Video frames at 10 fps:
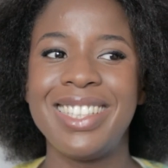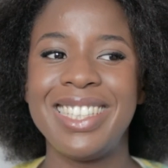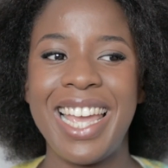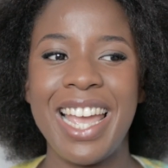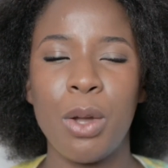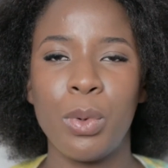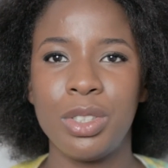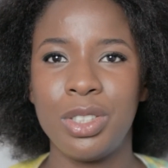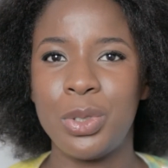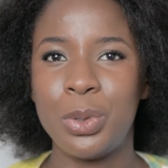Today I
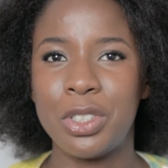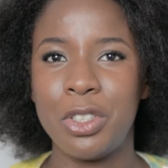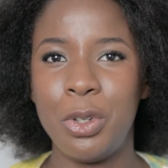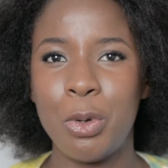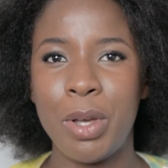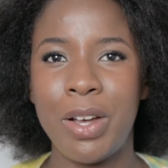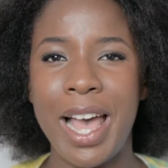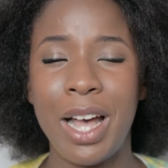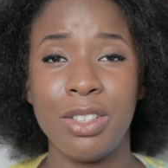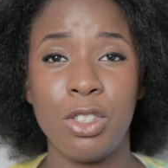want to talk to you about
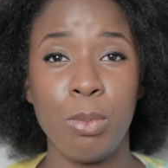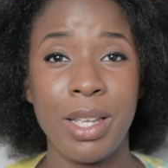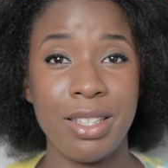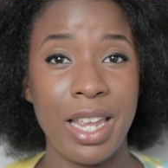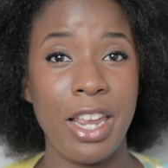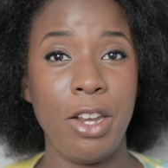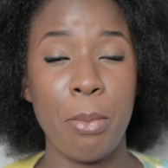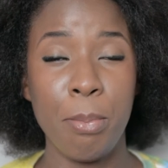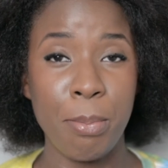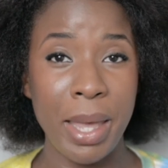how to maintain
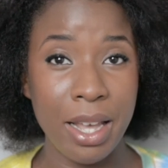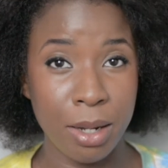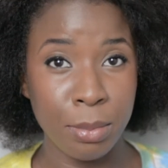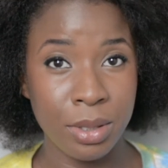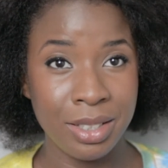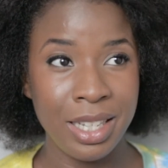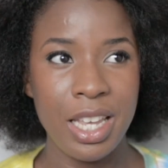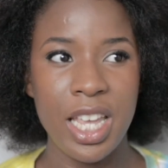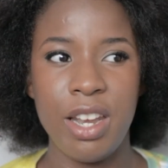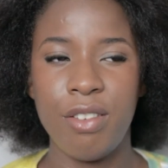makeup
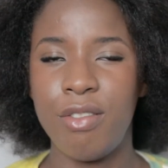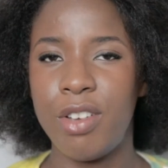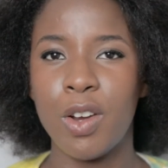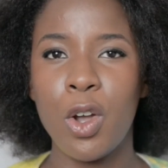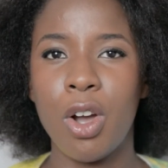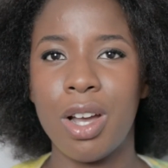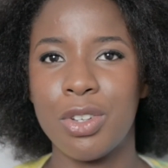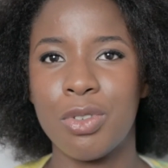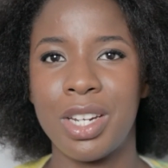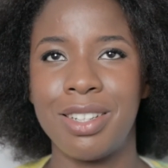in a very hot
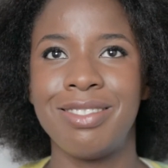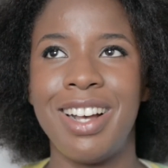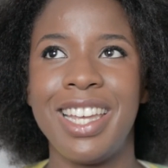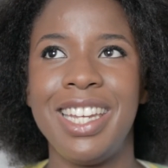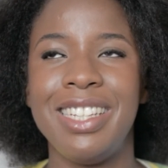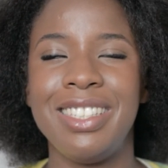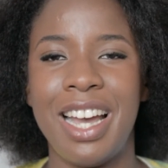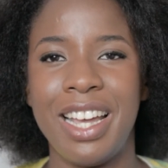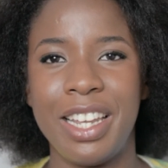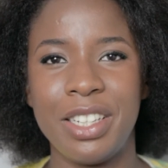country, i.e. in
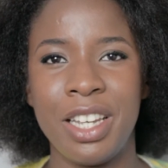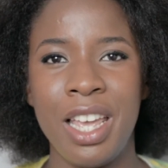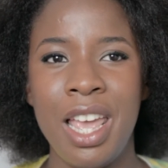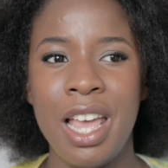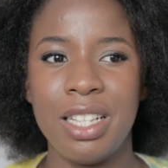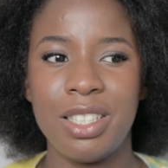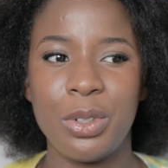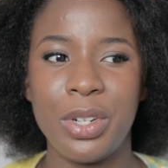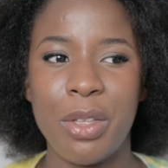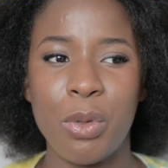Thailand.
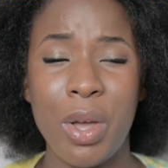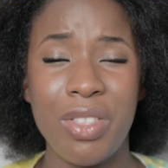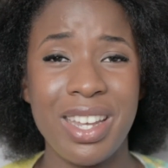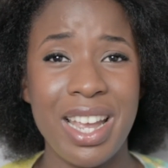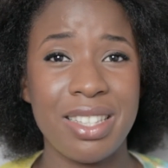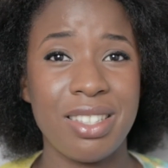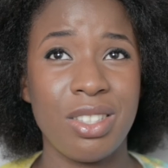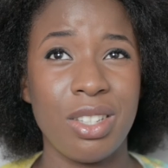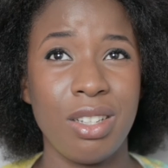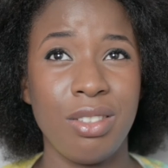So now the weather
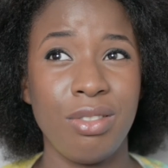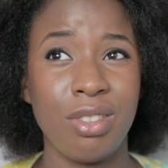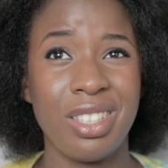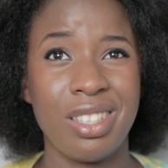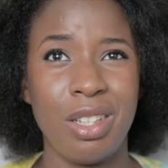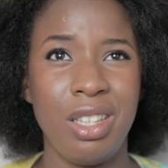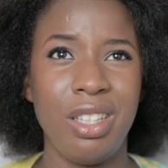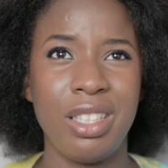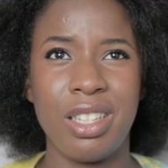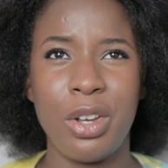gets, because
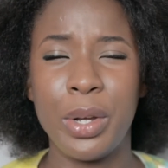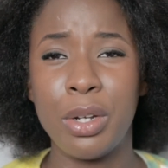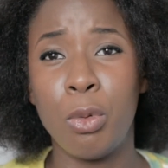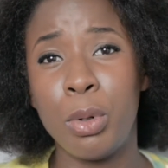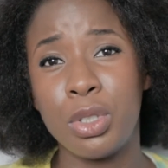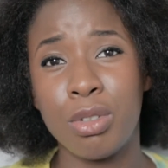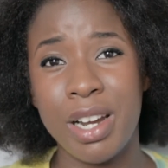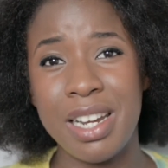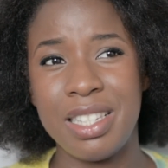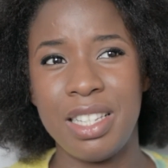it's going almost to the
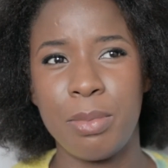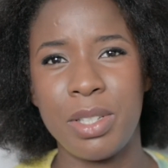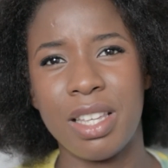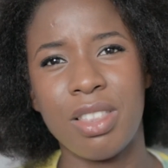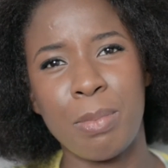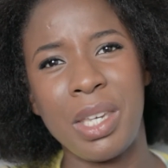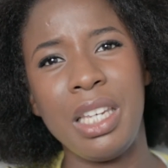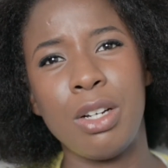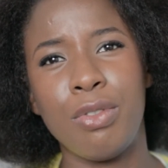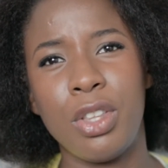rainy season, but it's like the
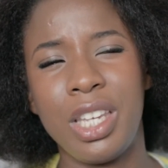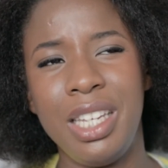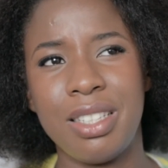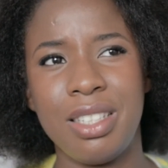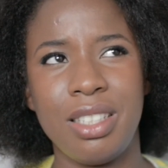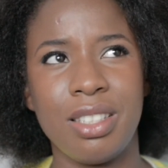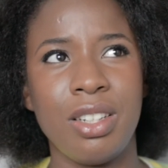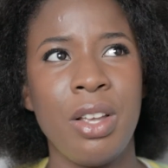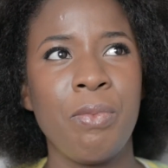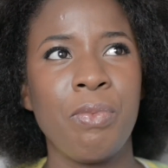peak of the heat
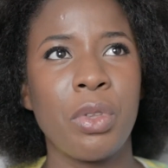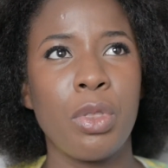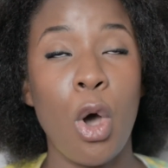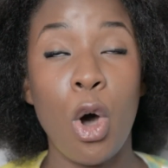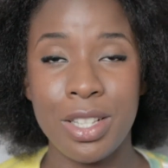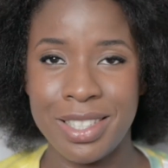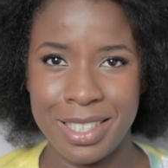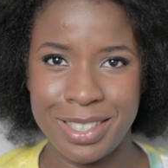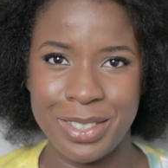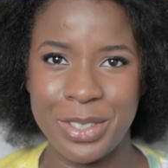season, the hot
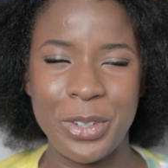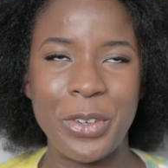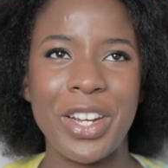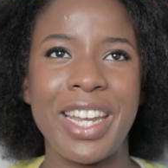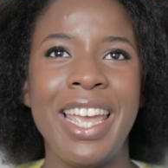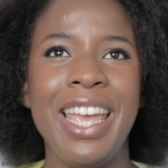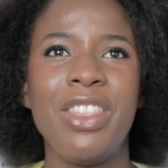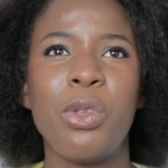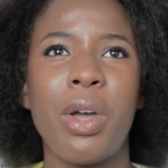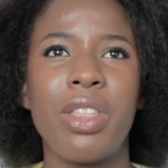season, sorry.
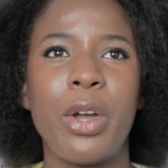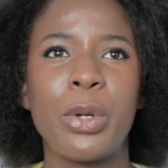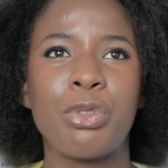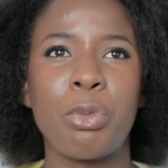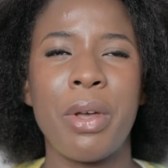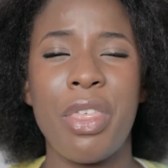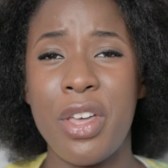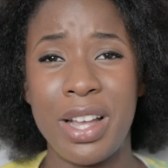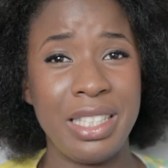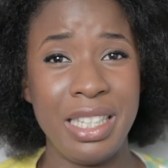The weather goes from about
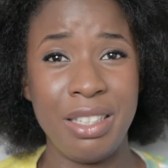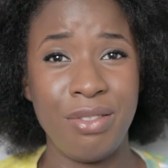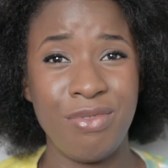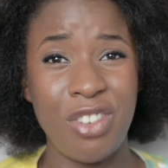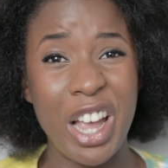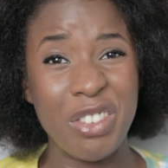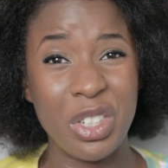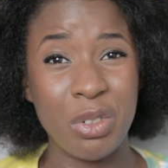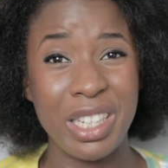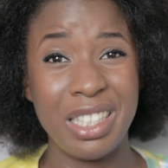35
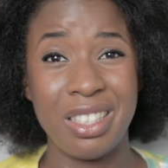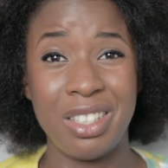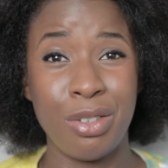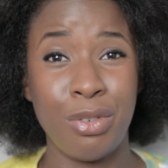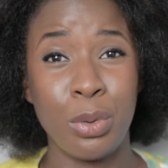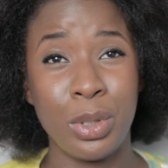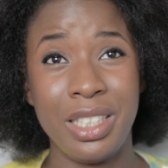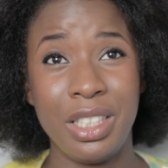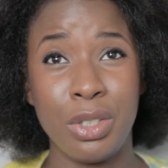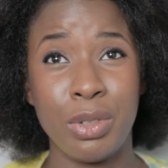degrees to
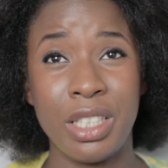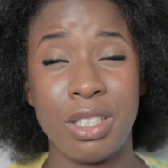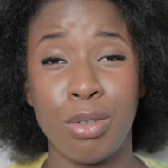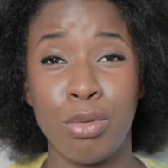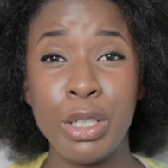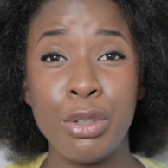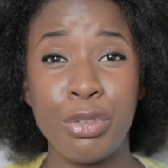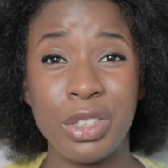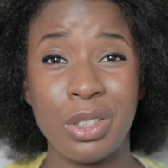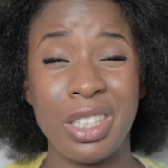40 degrees. The real
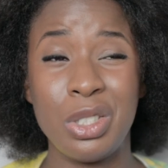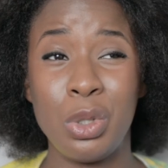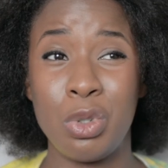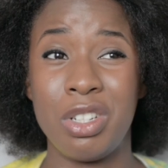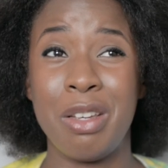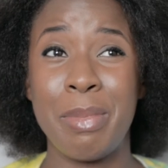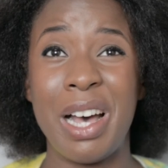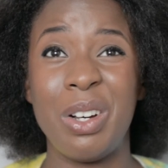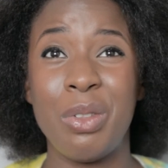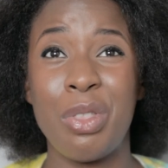feel is usually
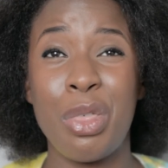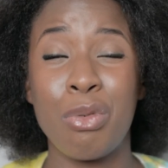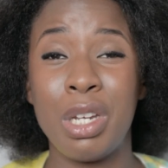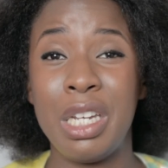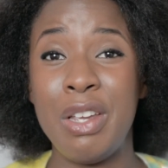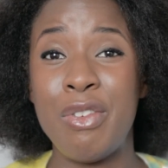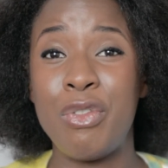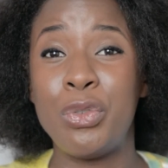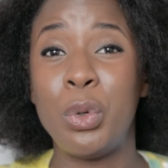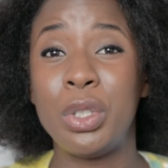about
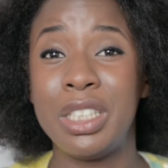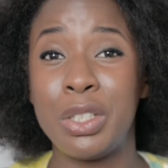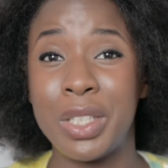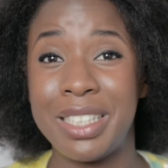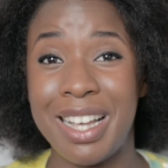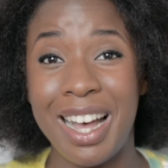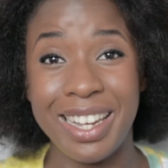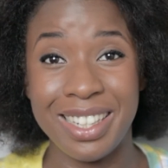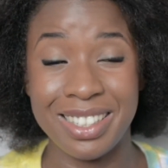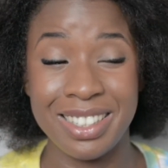3-4 degrees
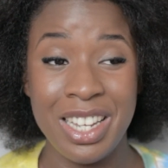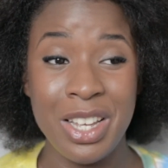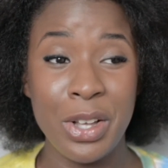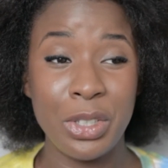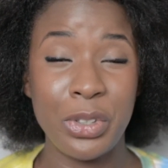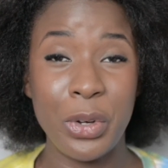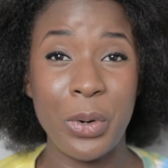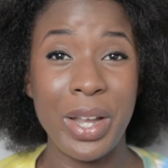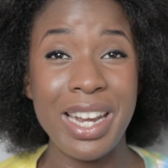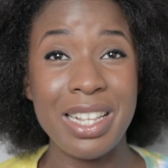higher.
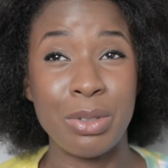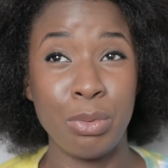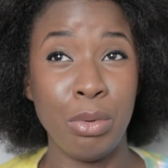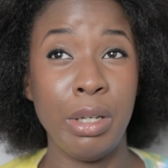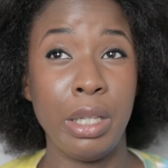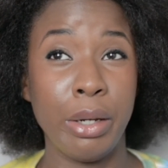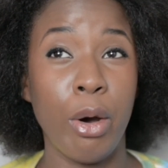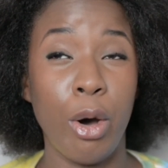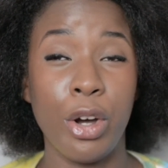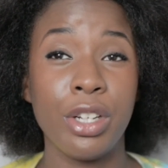So it is really
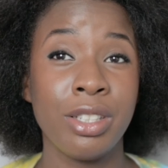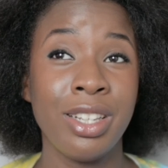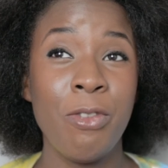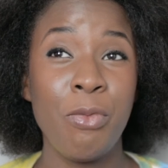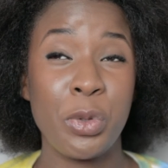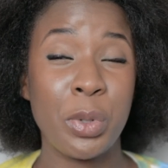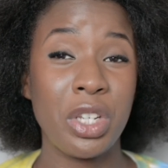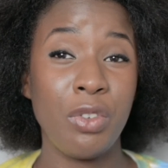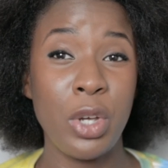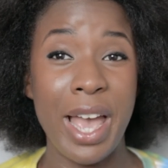hot,
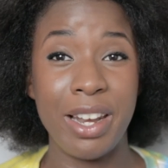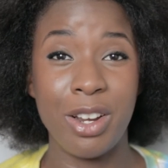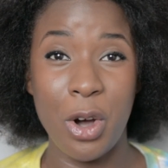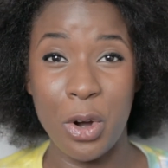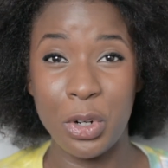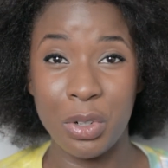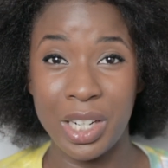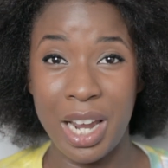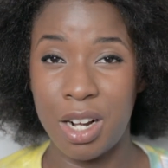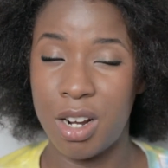especially if you add in
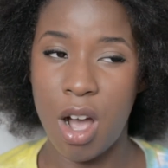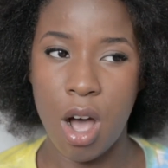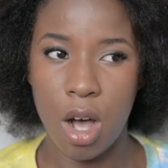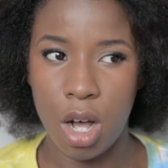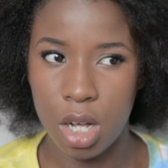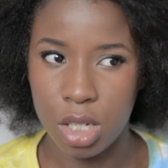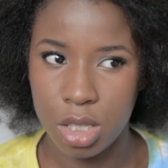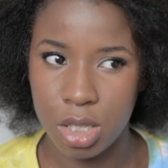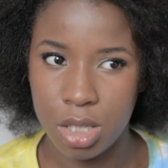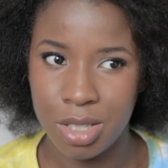concrete and
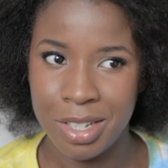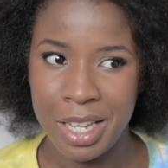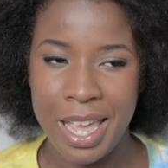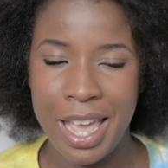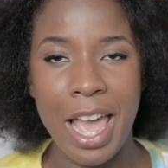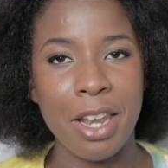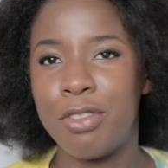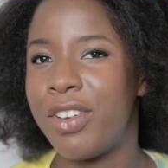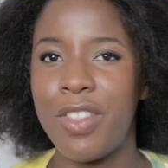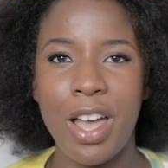cars and
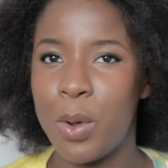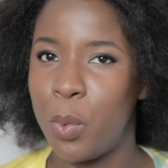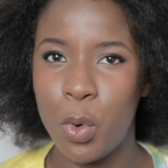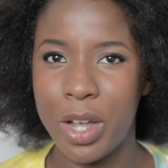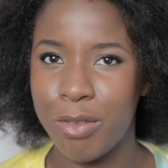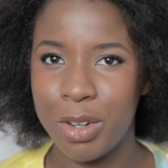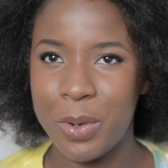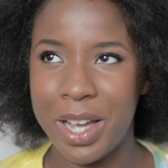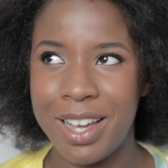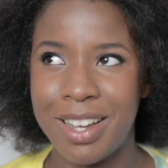the fact that I walk
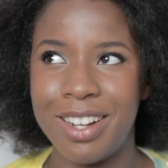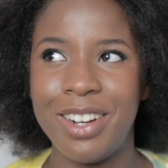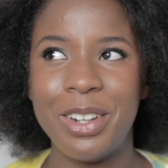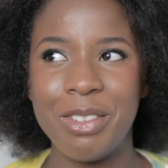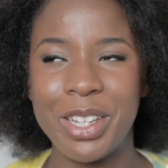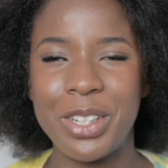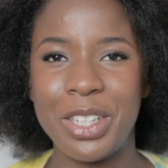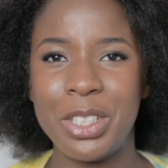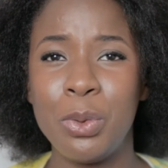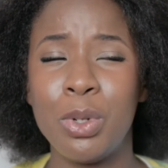everywhere. Oh my
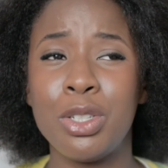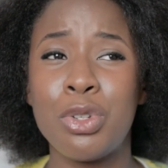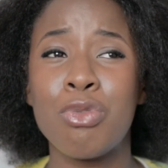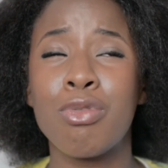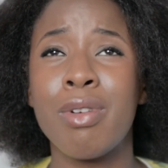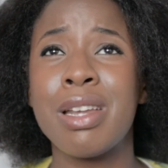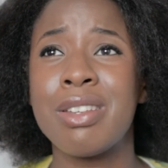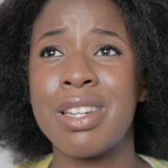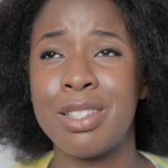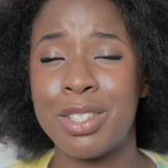god, you are
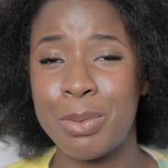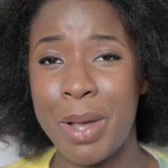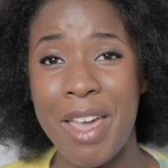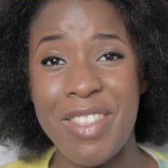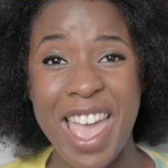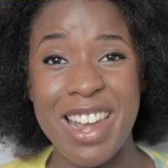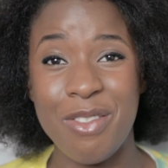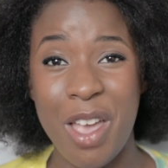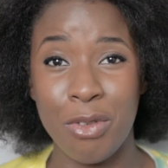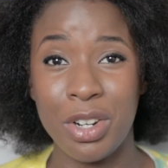drenched in sweat at the end
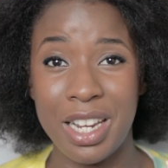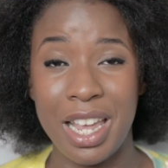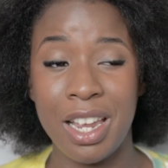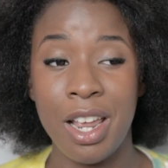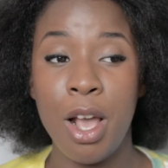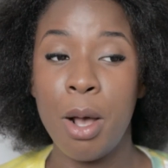of every day.